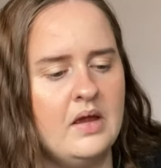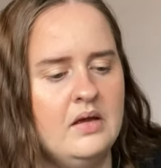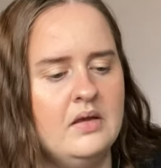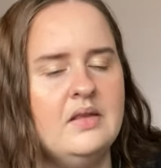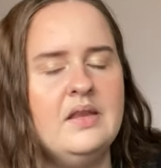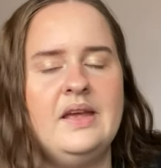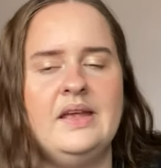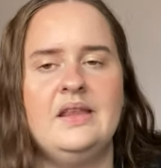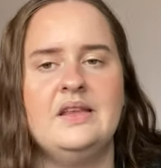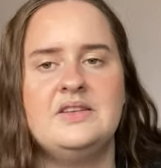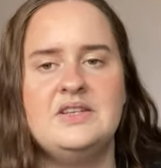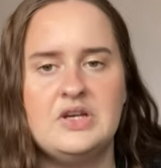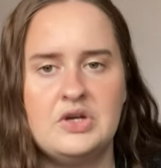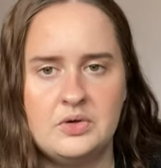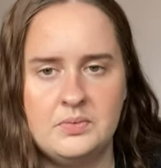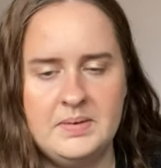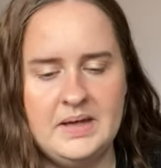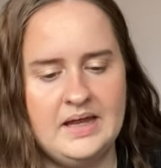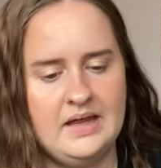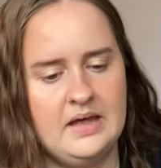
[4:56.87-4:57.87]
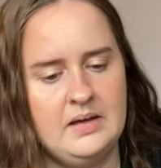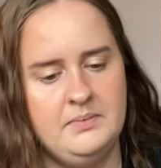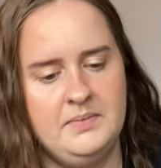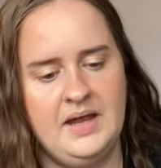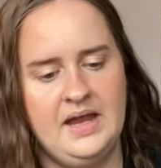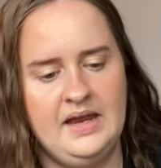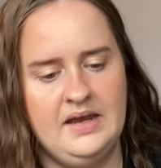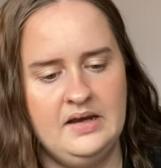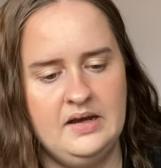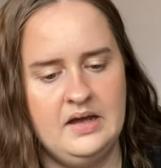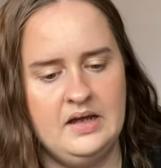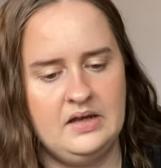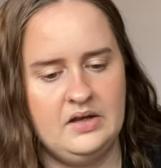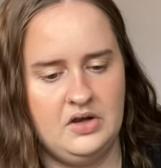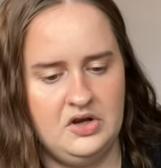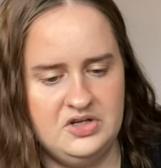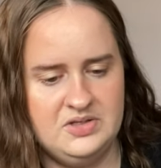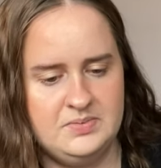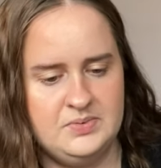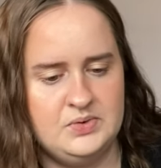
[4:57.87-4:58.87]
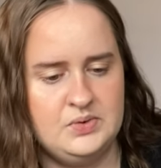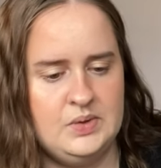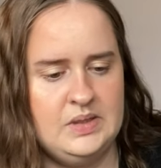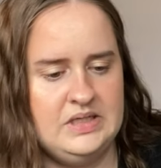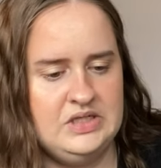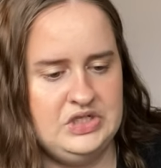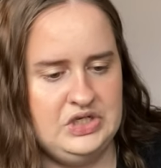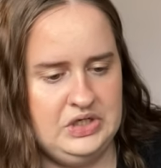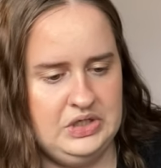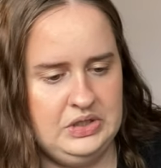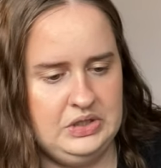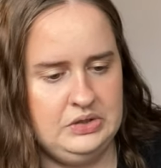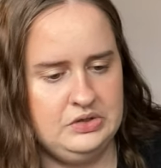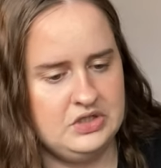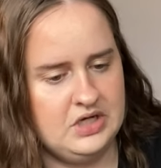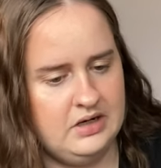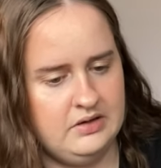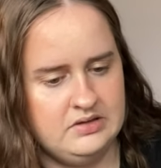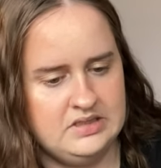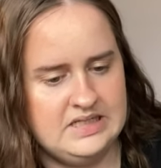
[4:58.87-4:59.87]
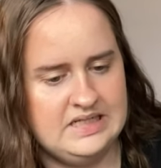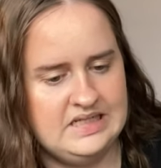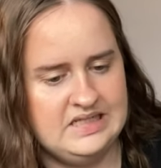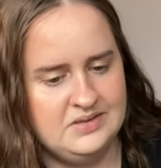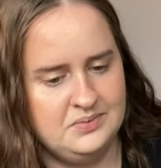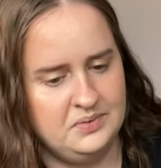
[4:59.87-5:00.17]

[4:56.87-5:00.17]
like the Tickle Pink campaign and goes between two charities,